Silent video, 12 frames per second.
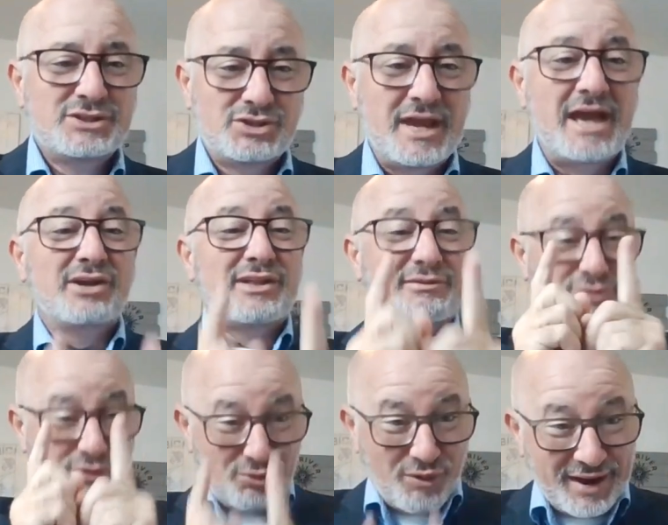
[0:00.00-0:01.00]
So now you're
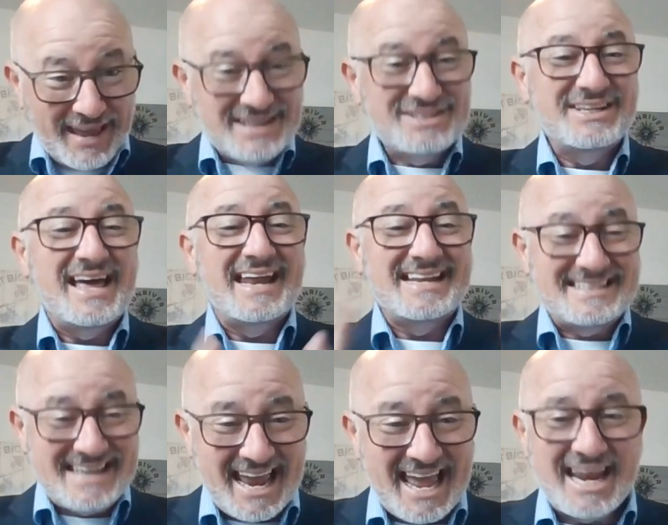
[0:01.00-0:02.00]
left with one agent out
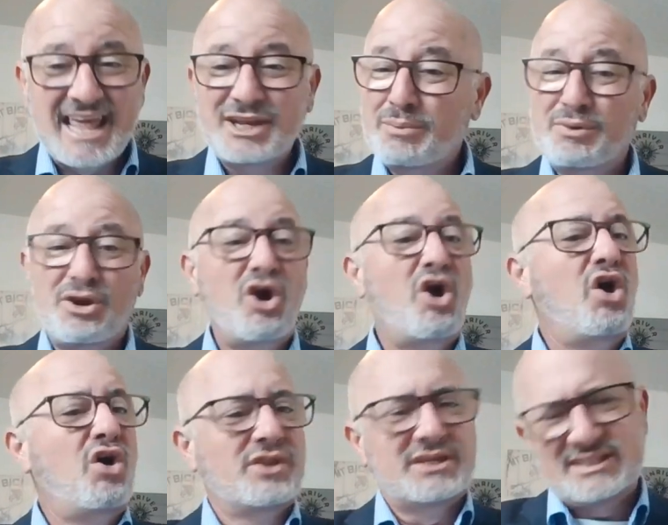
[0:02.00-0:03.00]
of ten, and you put
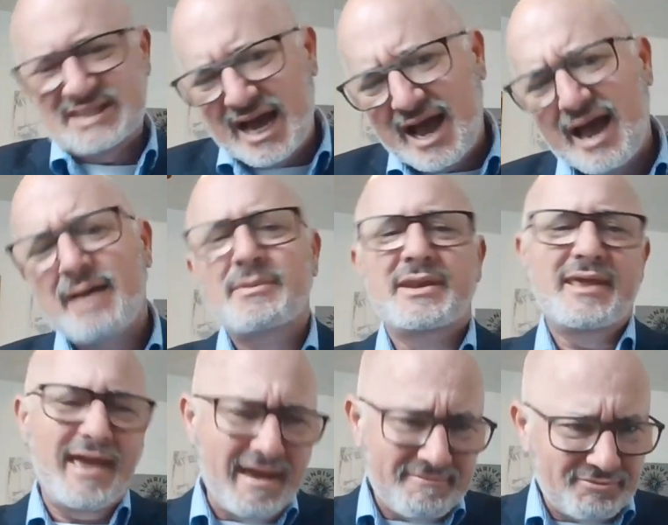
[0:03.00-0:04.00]
all this time and
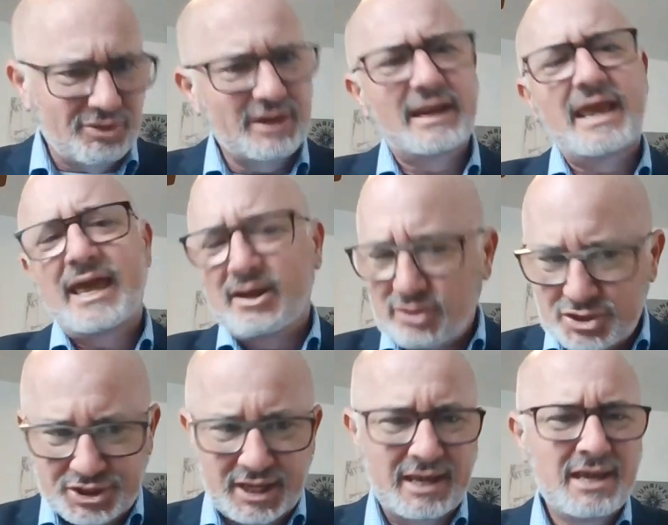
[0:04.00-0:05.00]
effort and
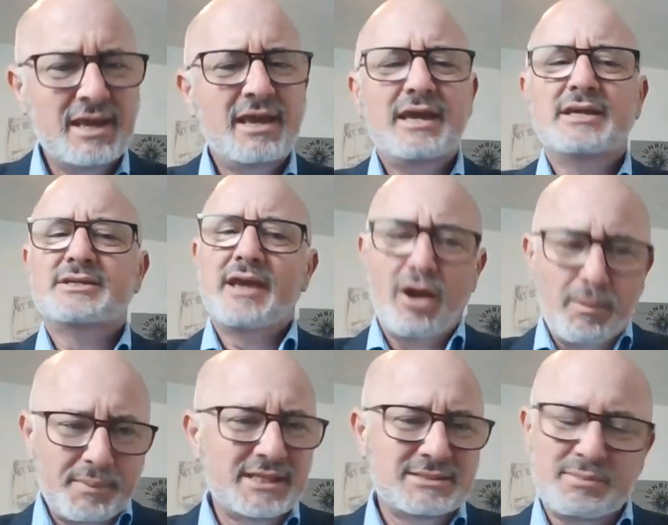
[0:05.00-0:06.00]
energy into
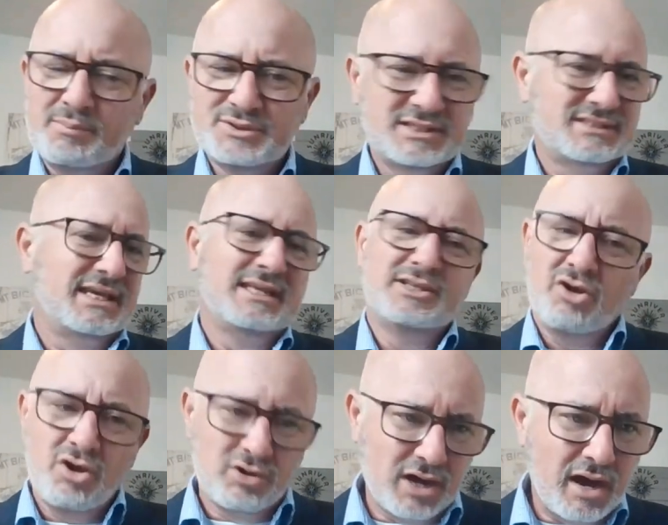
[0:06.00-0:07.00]
helping these people succeed, and
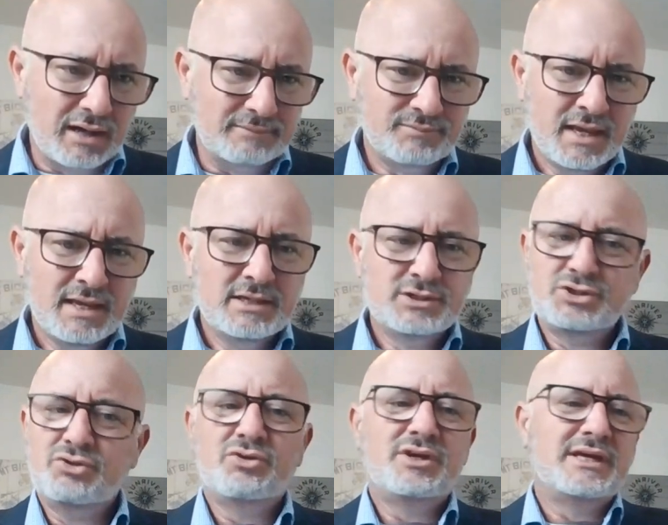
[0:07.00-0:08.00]
they're all gone.
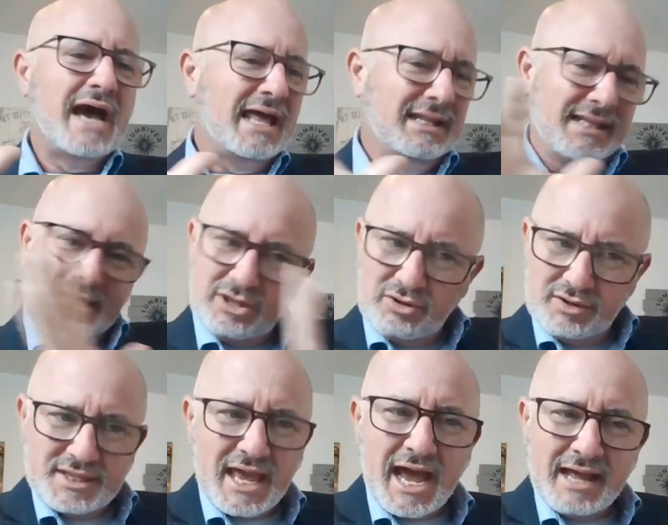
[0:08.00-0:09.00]
So you've got to let go
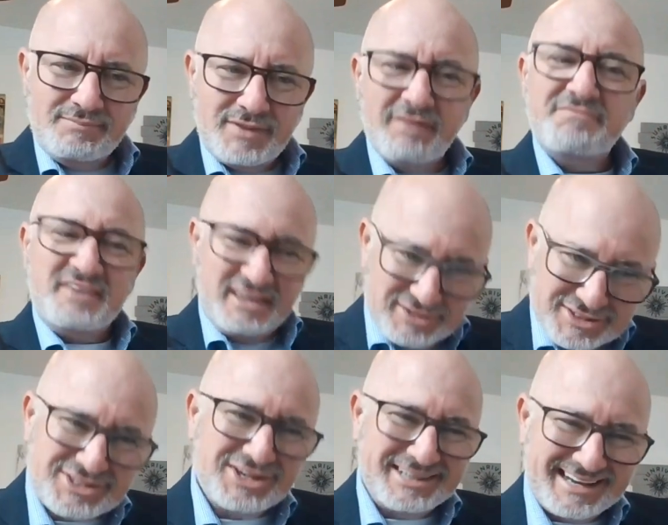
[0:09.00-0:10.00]
of that. It
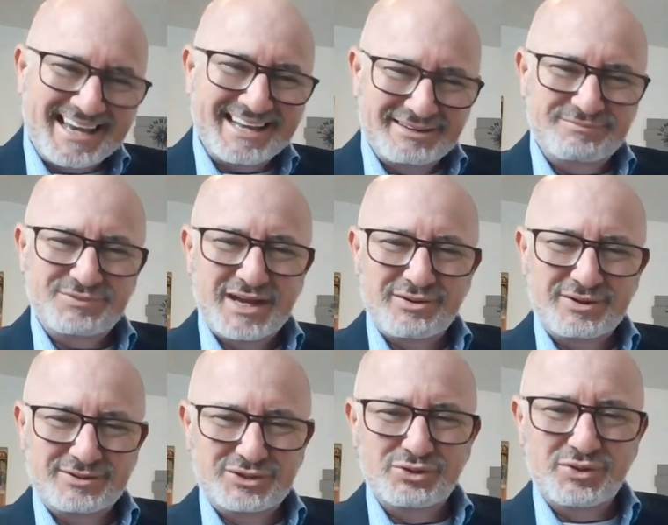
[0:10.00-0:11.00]
feels good to get
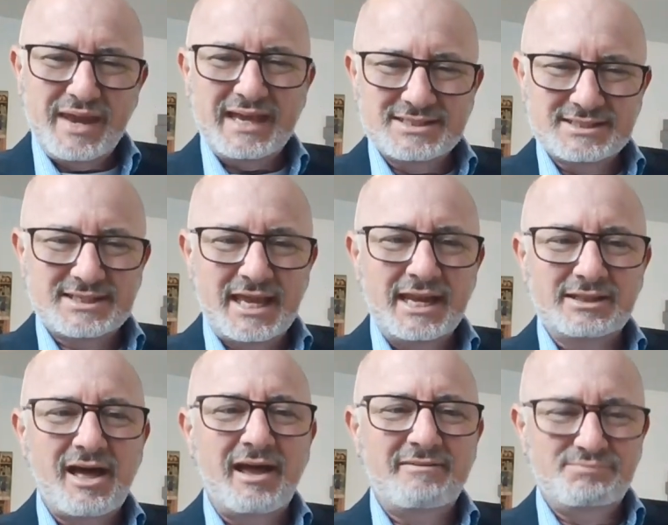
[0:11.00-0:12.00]
uh, new agents in. And
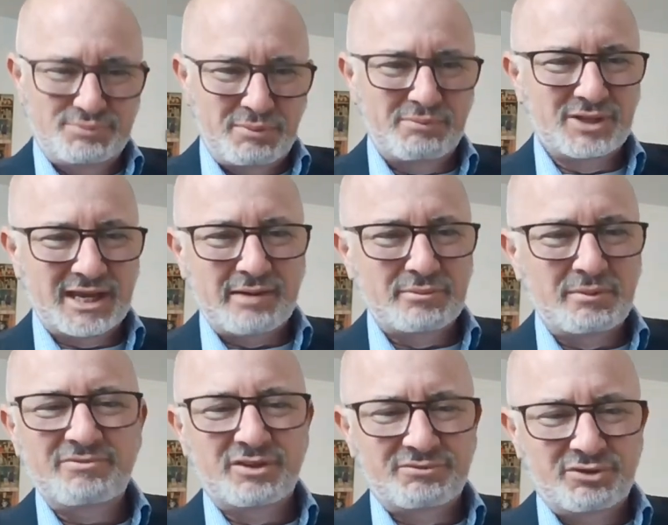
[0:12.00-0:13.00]
a lot of people that come to
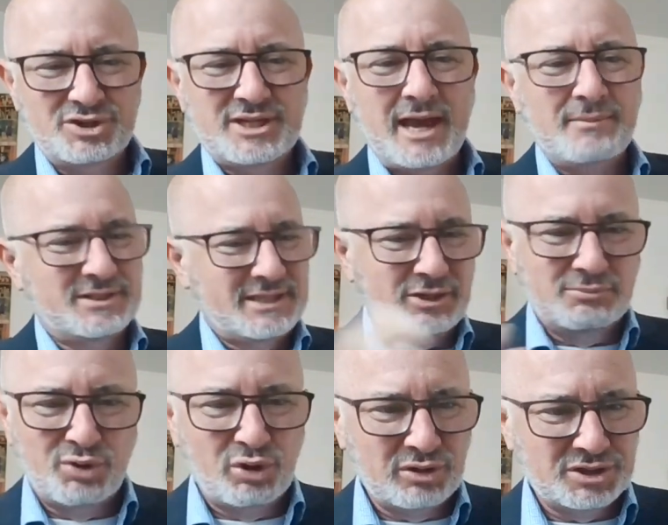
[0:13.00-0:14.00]
me for the first time, because I
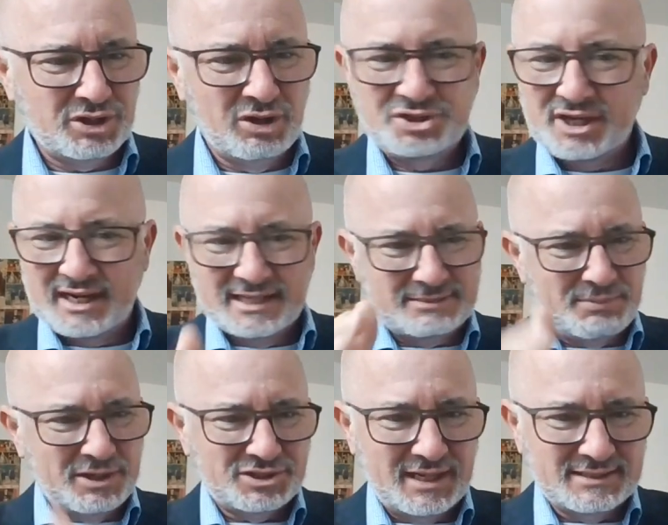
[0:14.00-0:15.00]
do brokerage coaching and I
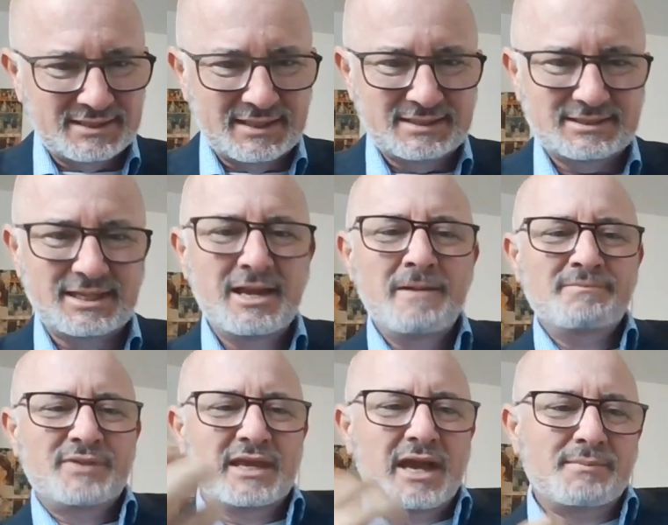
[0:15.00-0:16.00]
specialize in this,
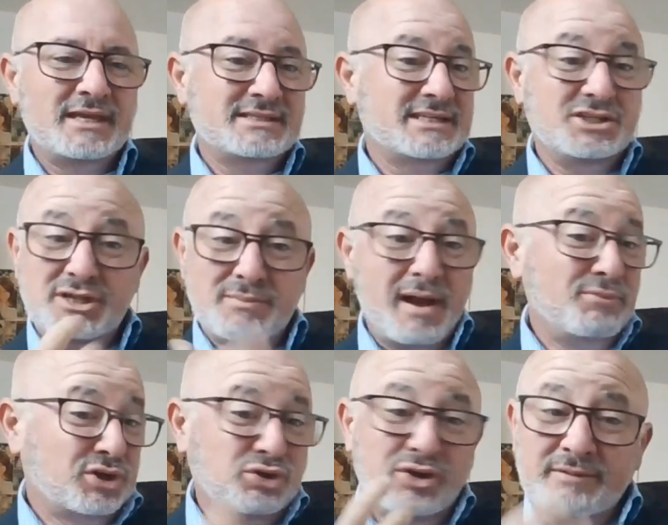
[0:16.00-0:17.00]
they come and they say, Jim,
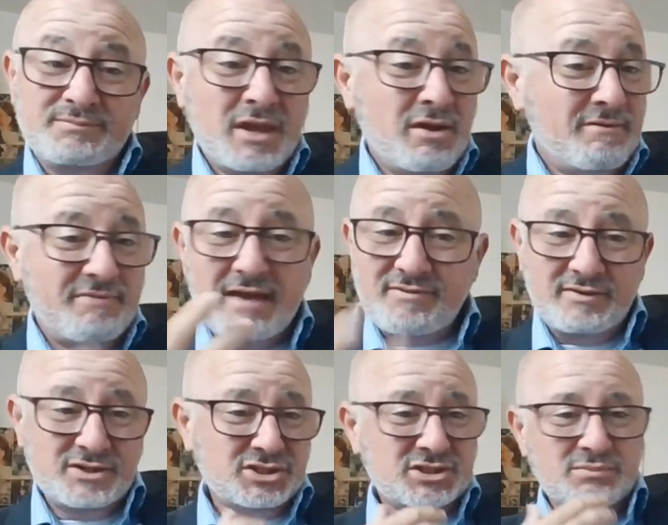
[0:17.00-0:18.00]
I'm recruiting five
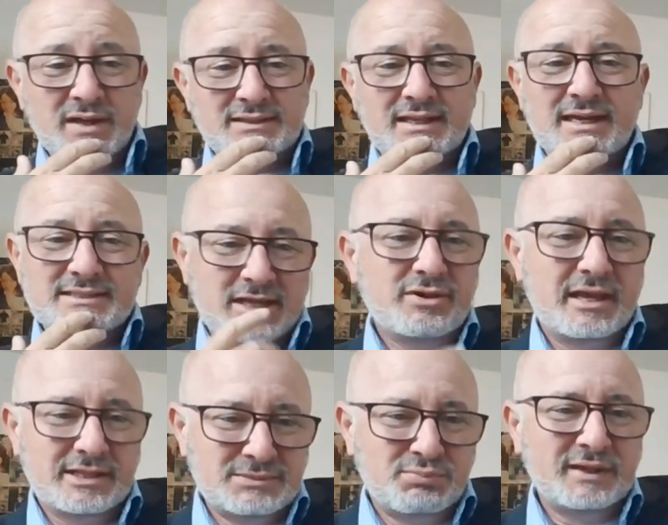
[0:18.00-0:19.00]
agents a month. And I say,
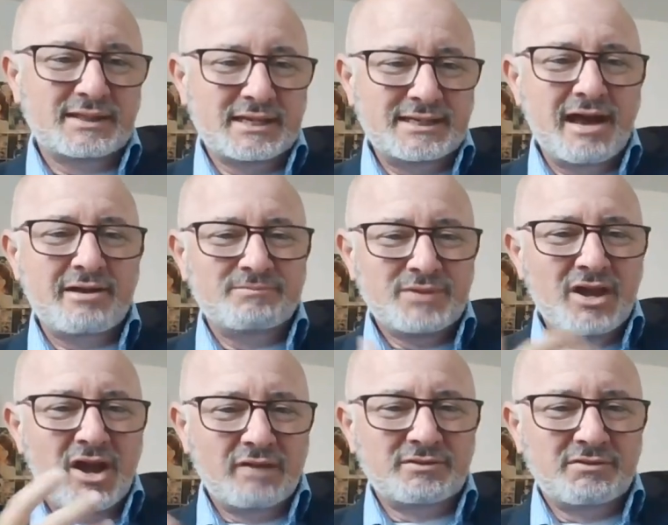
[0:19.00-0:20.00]
okay, let's break that down.
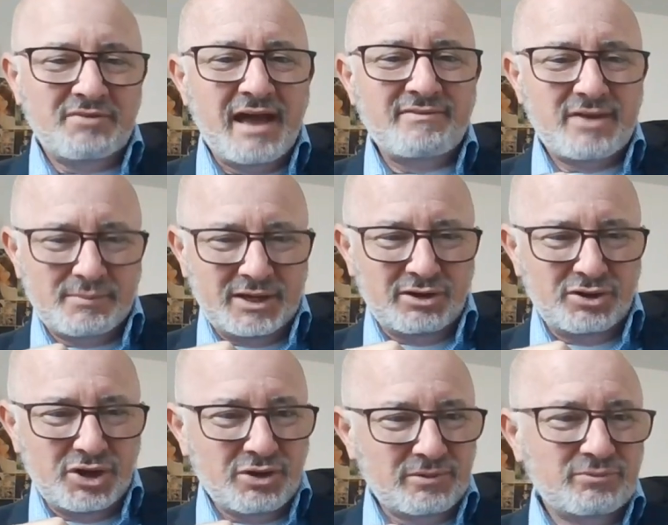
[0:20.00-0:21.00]
Of the five, how many
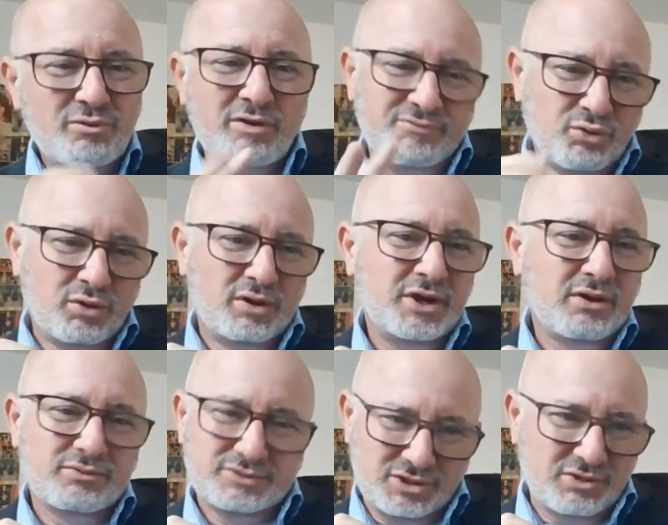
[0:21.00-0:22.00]
are new? Well, four are
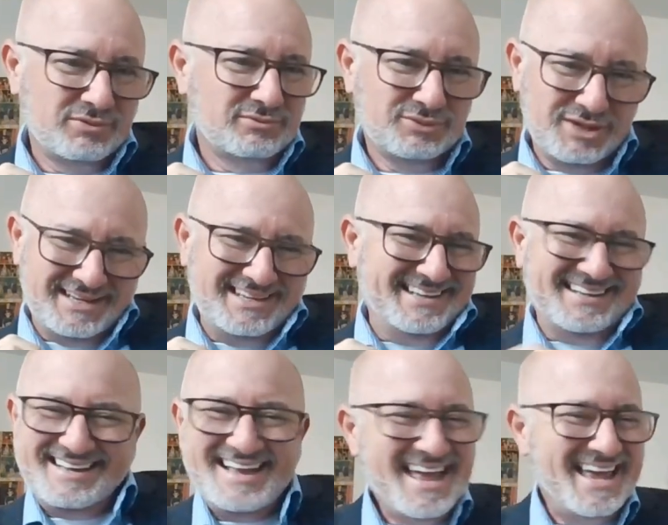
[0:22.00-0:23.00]
new. So
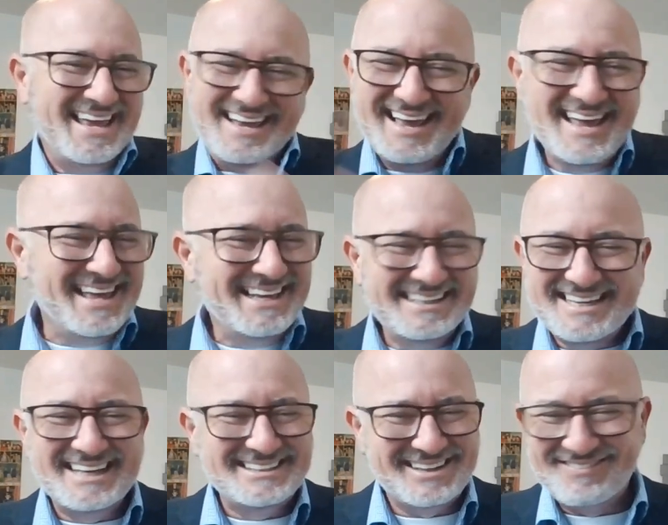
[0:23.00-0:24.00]
it
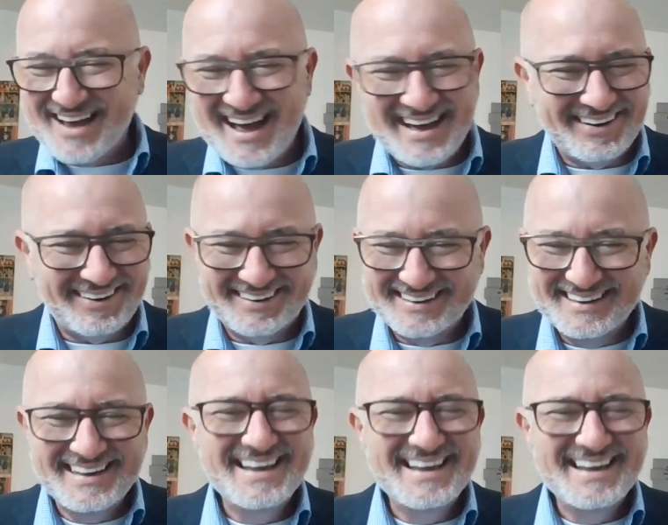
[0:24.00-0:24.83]
doesn't matter.